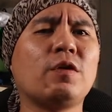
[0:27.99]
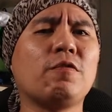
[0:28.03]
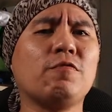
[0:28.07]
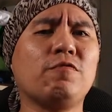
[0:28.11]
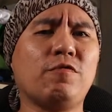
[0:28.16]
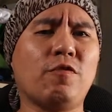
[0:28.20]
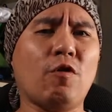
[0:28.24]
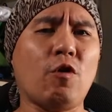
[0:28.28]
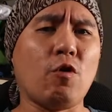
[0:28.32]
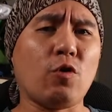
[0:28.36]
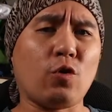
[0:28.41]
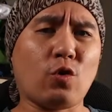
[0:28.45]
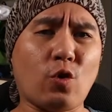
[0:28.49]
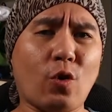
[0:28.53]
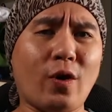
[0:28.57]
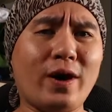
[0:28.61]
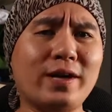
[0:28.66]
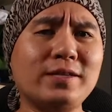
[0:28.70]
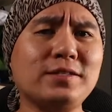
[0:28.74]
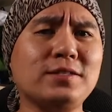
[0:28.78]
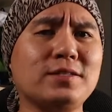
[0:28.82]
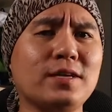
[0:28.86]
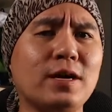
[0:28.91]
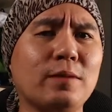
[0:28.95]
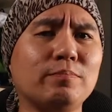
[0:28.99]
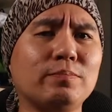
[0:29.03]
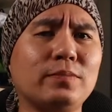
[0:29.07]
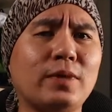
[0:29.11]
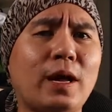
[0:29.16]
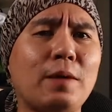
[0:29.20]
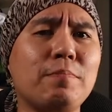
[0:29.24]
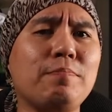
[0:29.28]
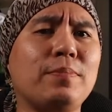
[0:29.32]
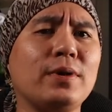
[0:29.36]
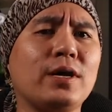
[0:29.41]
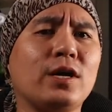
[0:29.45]
for quite some
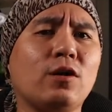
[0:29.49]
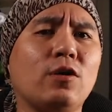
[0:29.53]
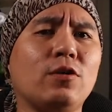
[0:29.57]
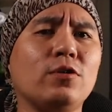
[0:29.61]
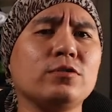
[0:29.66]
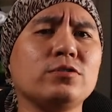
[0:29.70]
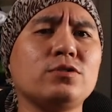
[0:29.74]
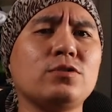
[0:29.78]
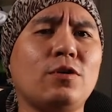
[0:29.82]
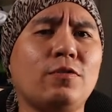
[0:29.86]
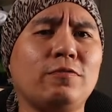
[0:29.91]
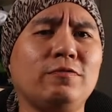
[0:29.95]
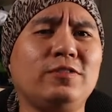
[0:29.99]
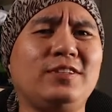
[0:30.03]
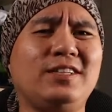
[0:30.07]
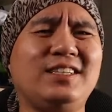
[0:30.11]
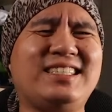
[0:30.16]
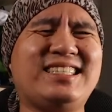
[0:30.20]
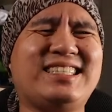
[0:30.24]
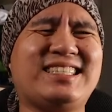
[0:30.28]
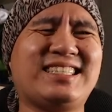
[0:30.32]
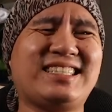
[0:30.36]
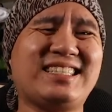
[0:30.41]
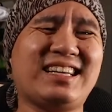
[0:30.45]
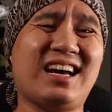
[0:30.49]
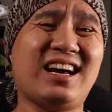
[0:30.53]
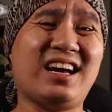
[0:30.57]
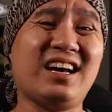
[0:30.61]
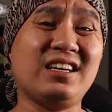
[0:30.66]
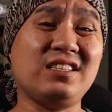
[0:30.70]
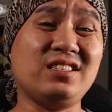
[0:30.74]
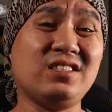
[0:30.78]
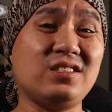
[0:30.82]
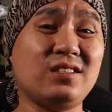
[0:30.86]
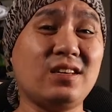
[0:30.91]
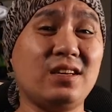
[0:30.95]
time because of the
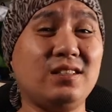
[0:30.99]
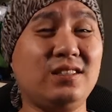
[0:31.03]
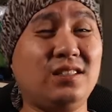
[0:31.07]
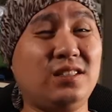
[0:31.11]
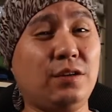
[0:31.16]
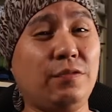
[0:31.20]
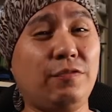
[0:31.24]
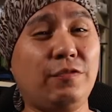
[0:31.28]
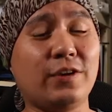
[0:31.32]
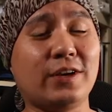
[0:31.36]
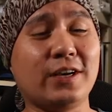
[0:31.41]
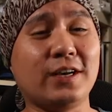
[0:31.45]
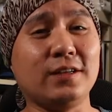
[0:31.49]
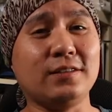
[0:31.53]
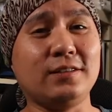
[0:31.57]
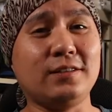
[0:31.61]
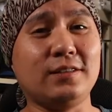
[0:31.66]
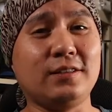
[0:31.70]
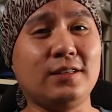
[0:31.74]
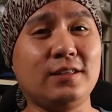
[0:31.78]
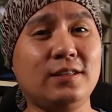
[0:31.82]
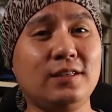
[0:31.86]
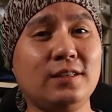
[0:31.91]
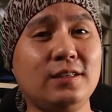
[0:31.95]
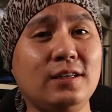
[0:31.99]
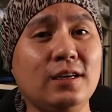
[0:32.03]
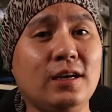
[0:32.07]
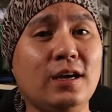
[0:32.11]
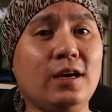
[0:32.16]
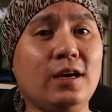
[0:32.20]
science and difficulty